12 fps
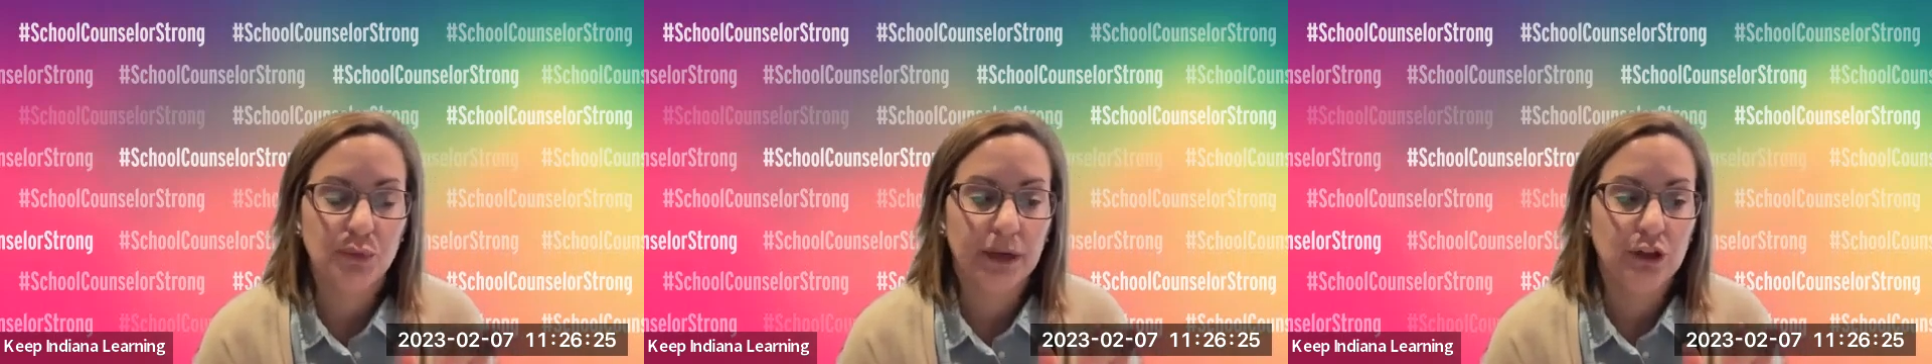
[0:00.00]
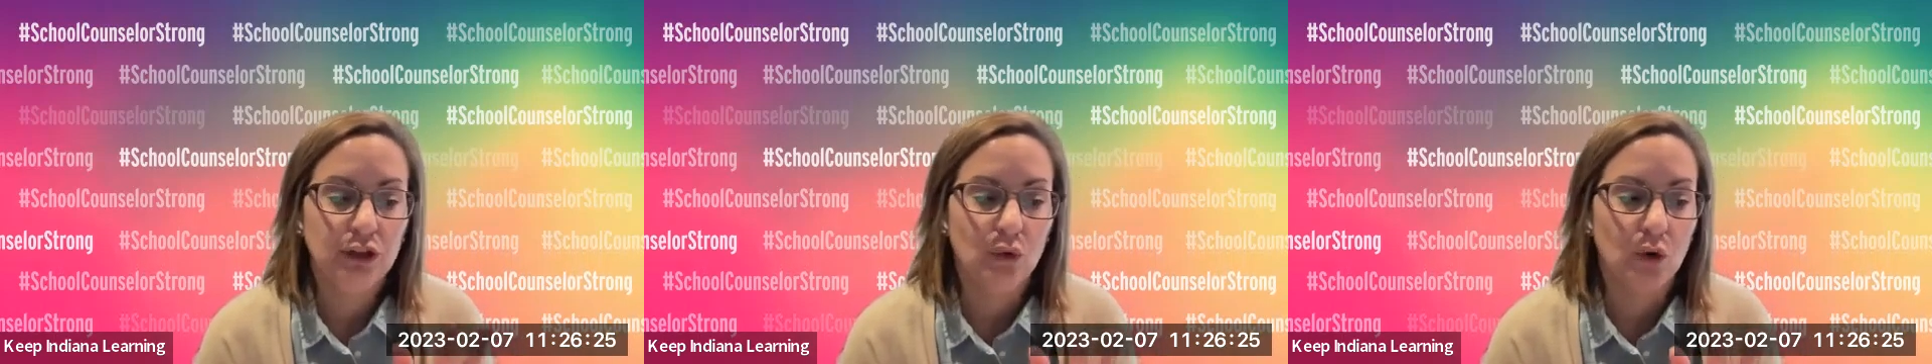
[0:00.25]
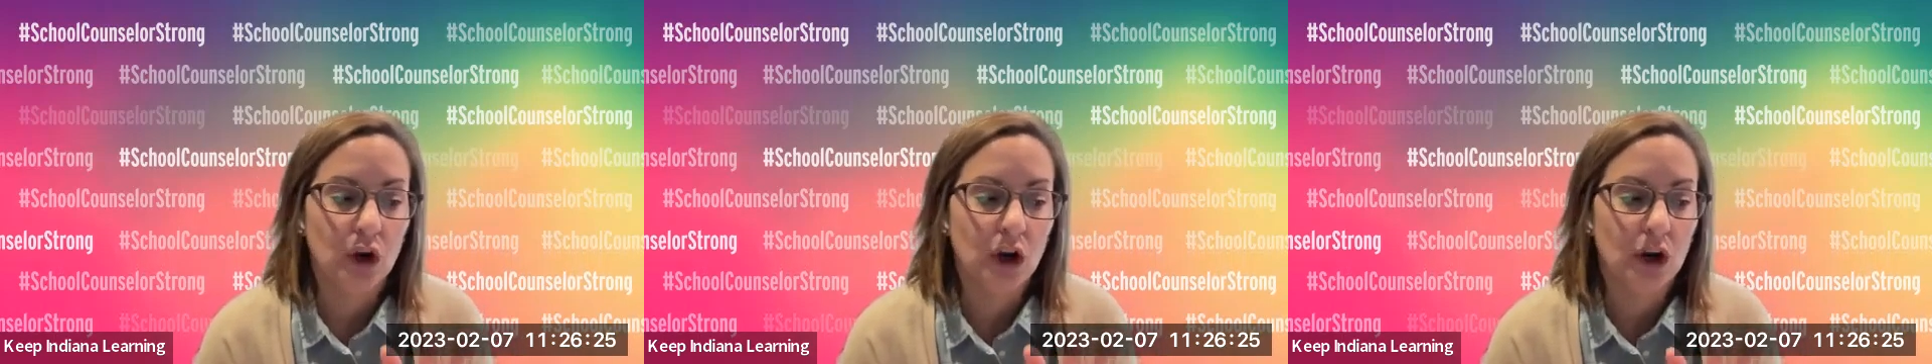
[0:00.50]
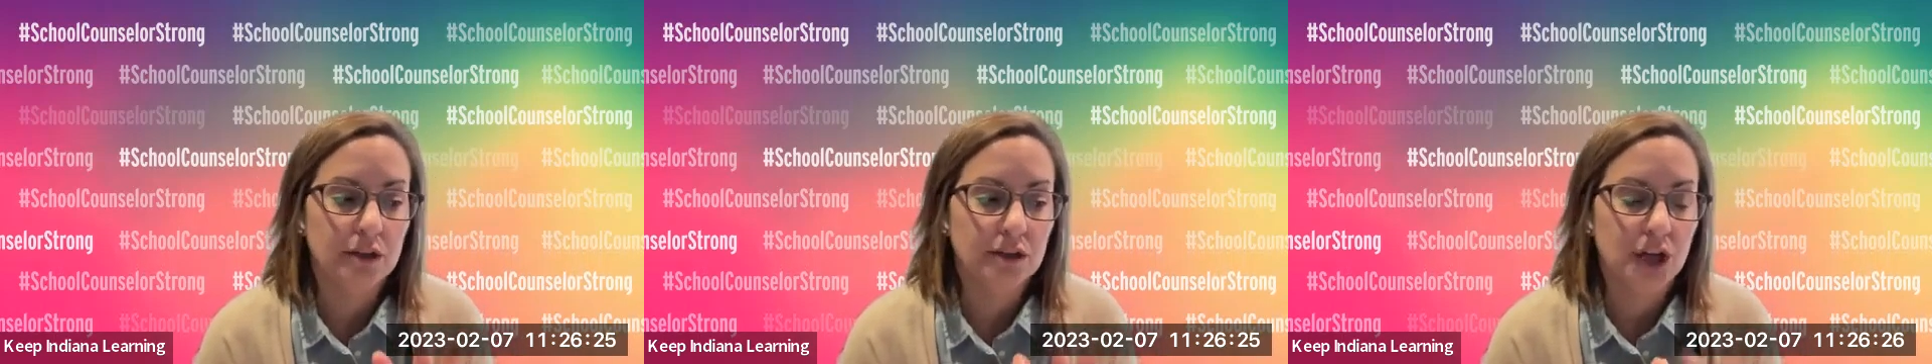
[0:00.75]
when
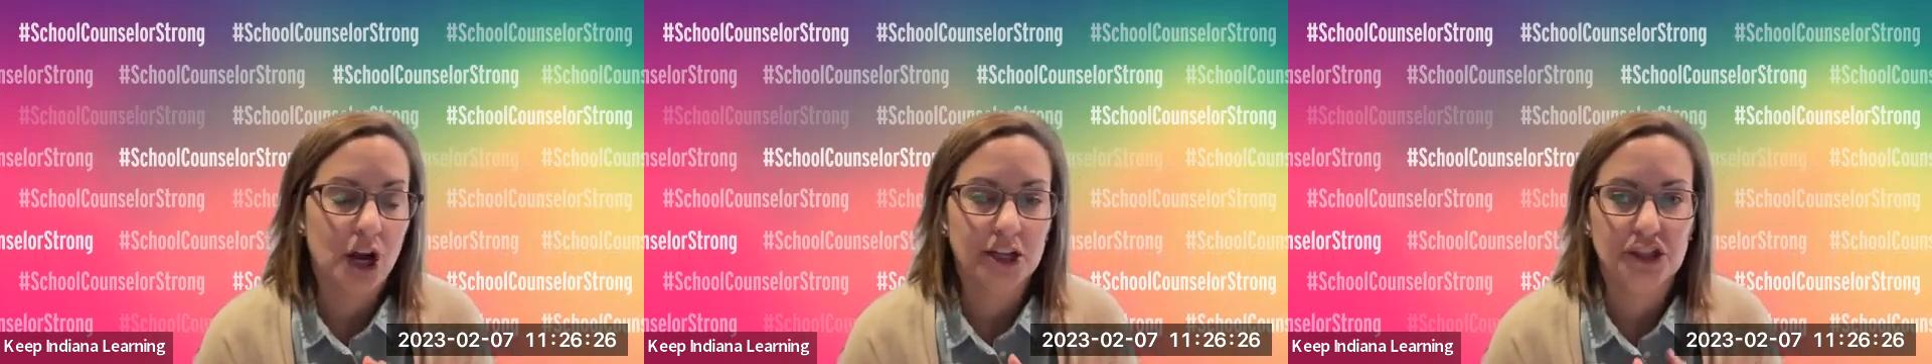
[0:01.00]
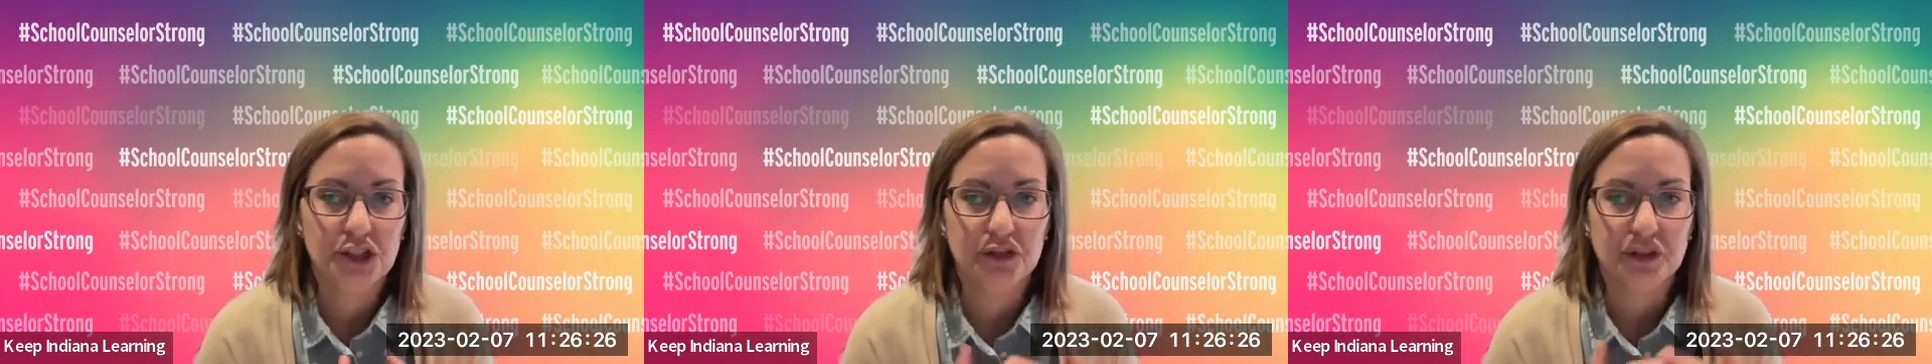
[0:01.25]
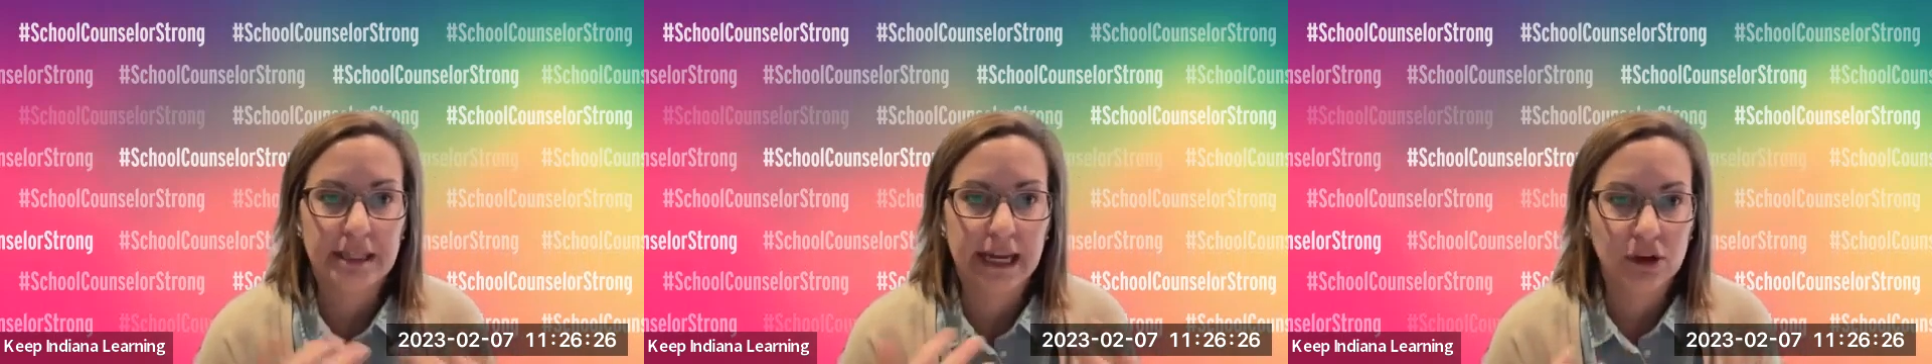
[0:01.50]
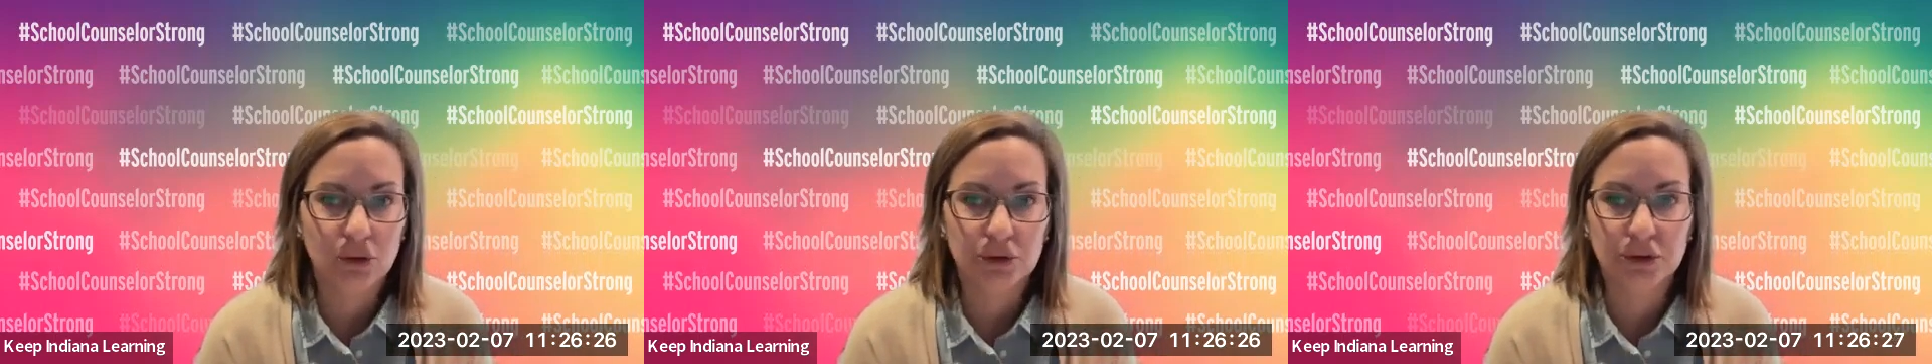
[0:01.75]
you're talking to your
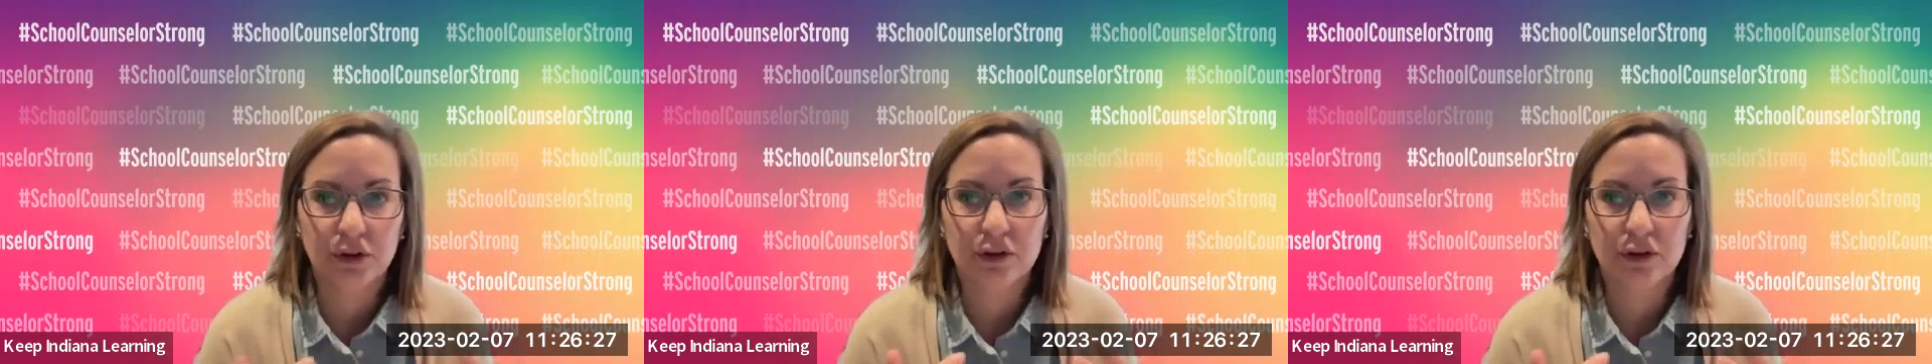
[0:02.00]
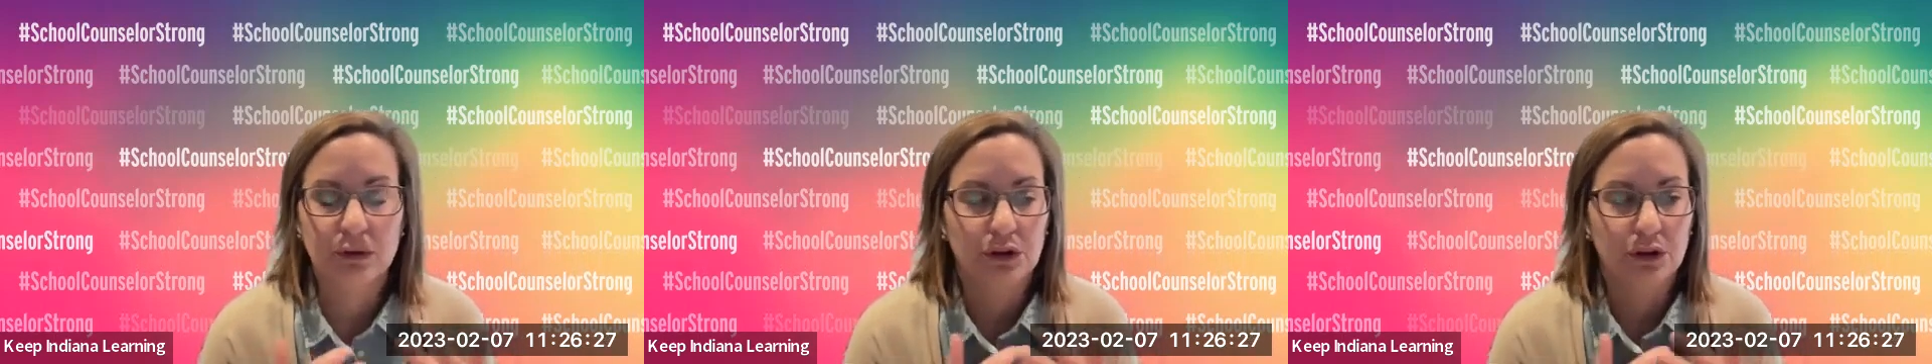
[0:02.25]
stakeholders,